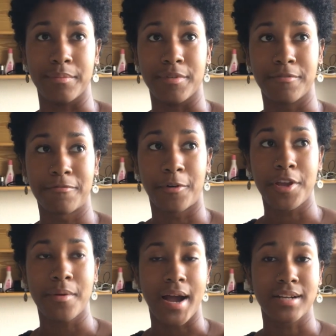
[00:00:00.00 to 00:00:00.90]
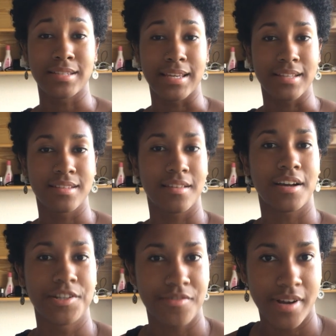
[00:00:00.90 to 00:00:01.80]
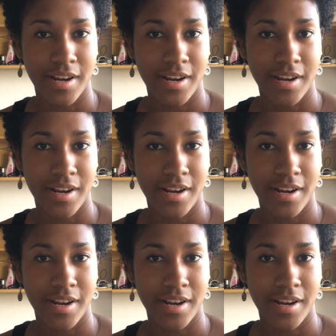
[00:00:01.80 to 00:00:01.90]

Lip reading: before you actually get to the country,